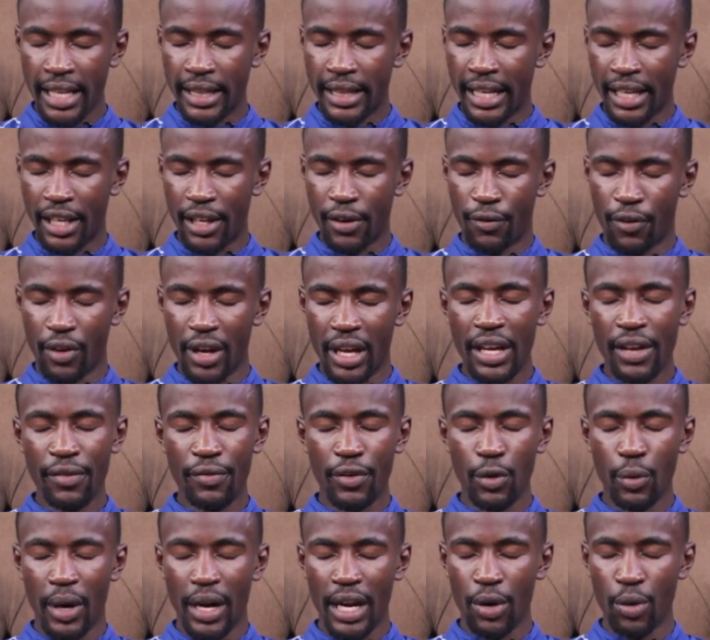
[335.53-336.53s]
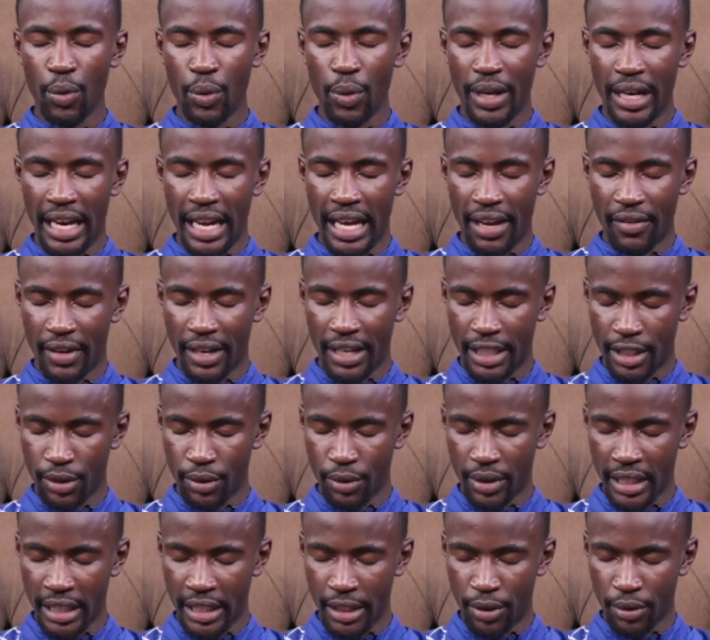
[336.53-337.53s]
Thank you for everyone who will ever
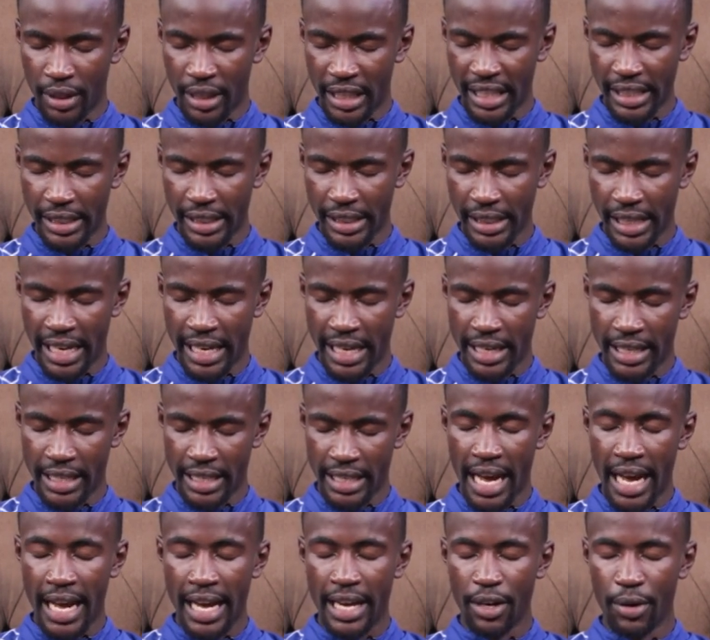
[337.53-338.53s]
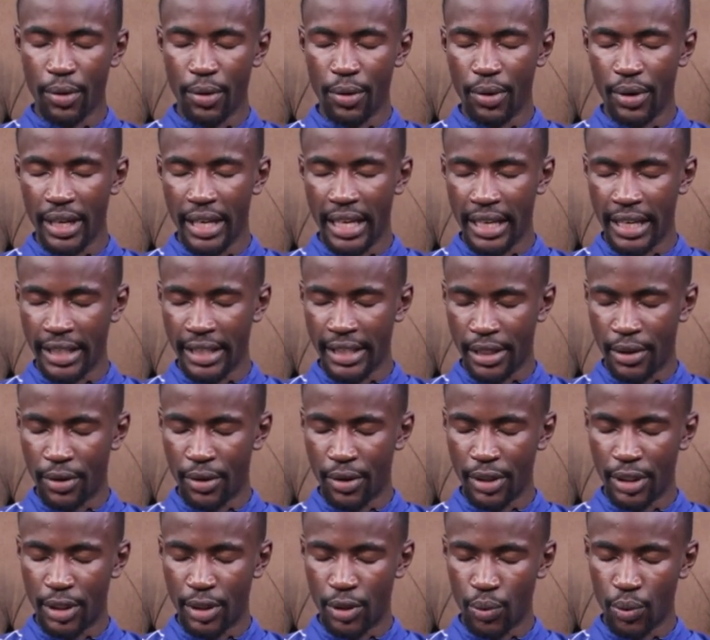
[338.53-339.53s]
tune into this. And I know it is
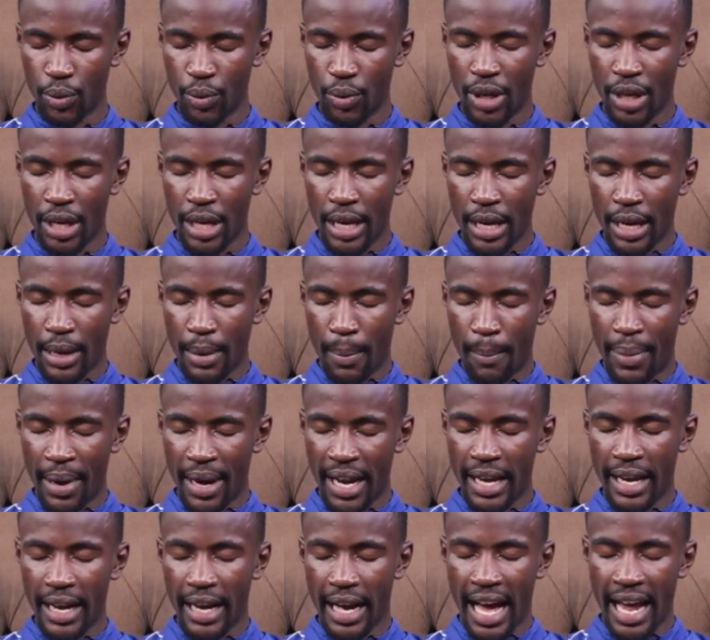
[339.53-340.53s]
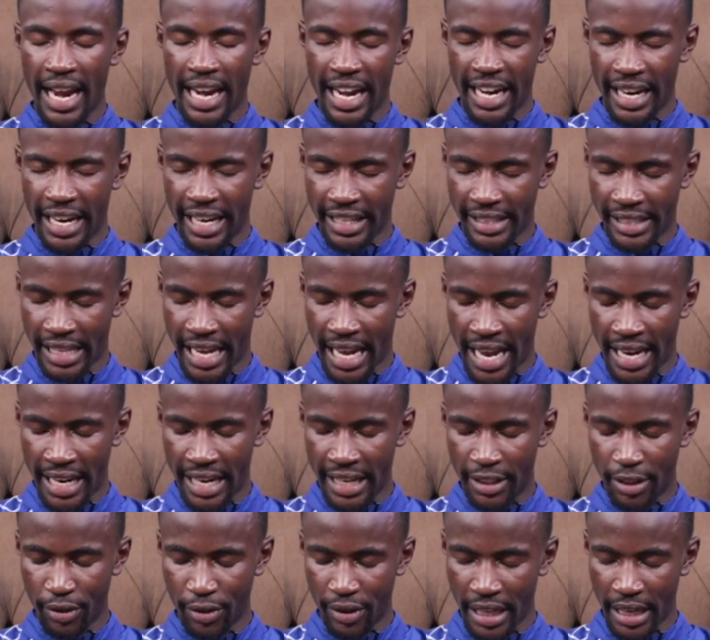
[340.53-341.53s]
going to bring an
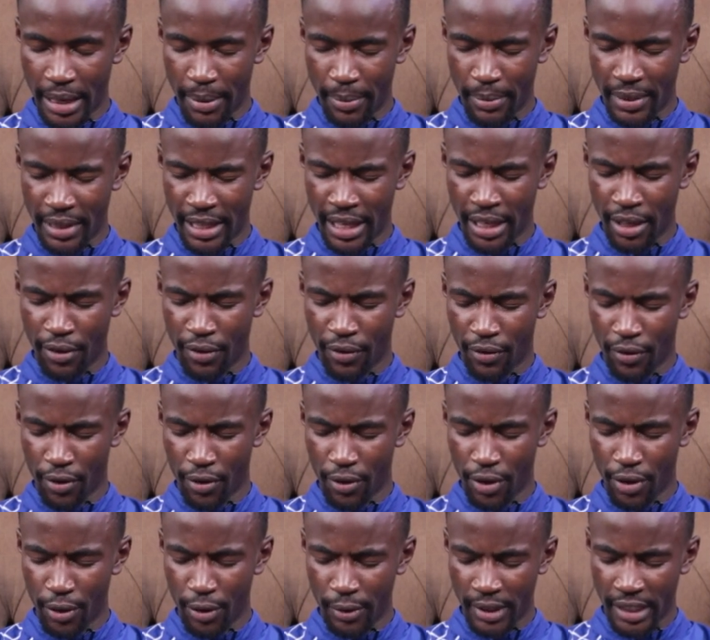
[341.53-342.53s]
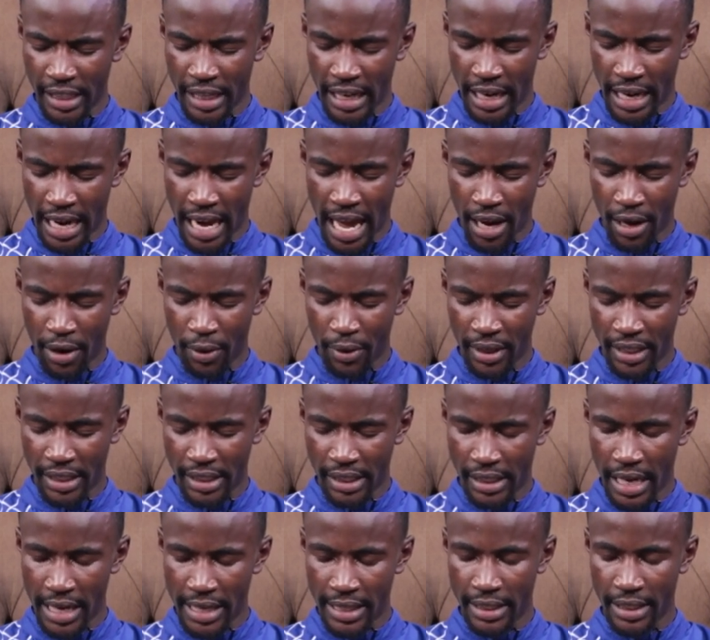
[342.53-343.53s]
understanding to them. Thank you for using a
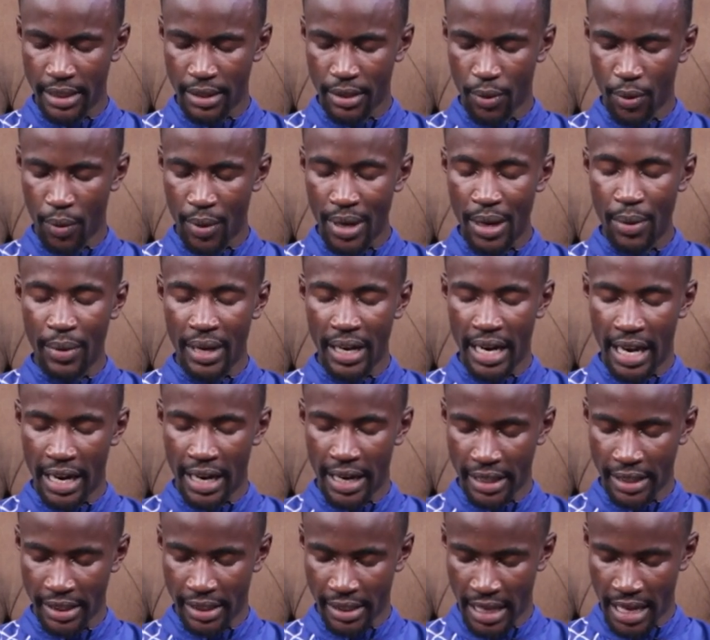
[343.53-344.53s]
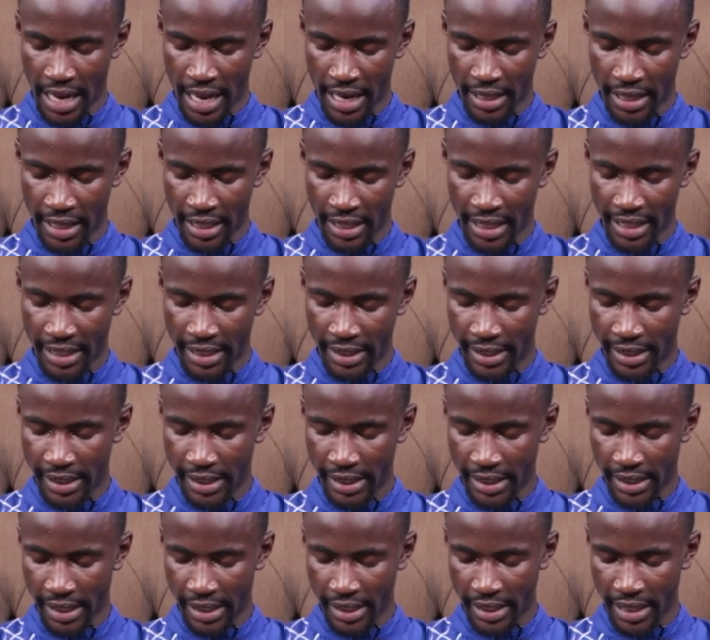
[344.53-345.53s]
language that we will understand. In
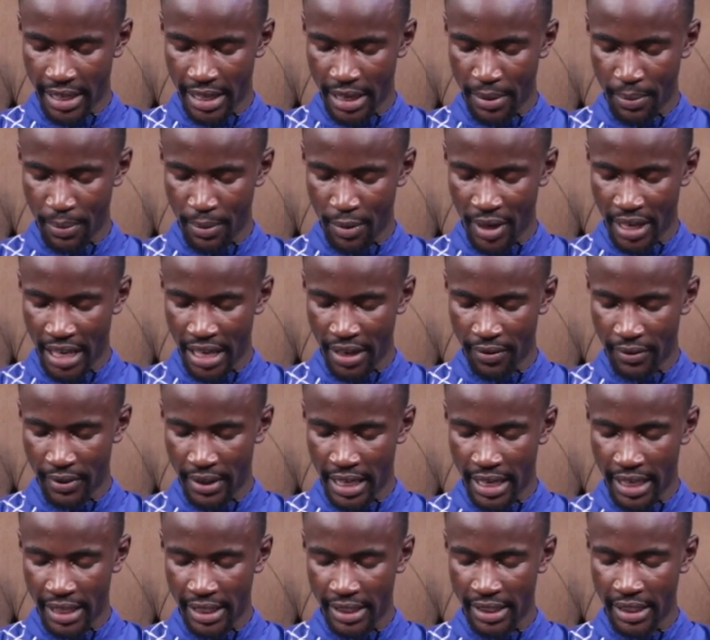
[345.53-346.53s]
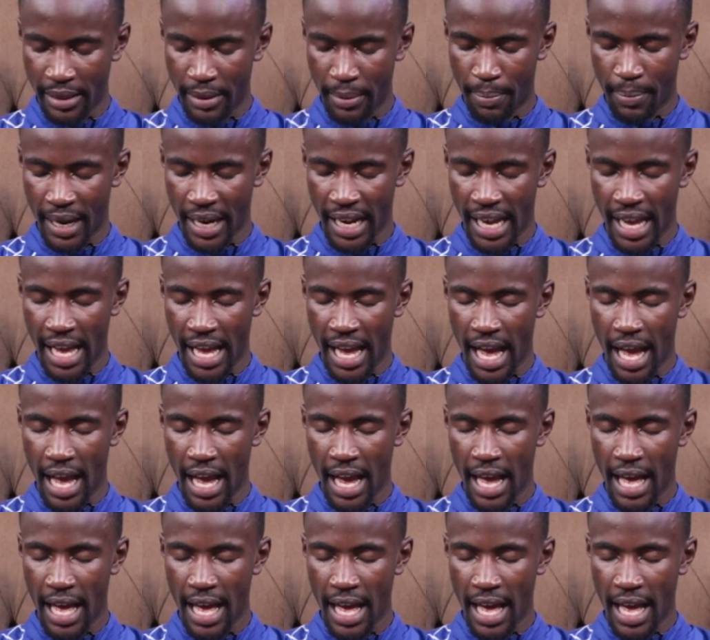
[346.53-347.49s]
Jesus' name, we give thanks in prayer.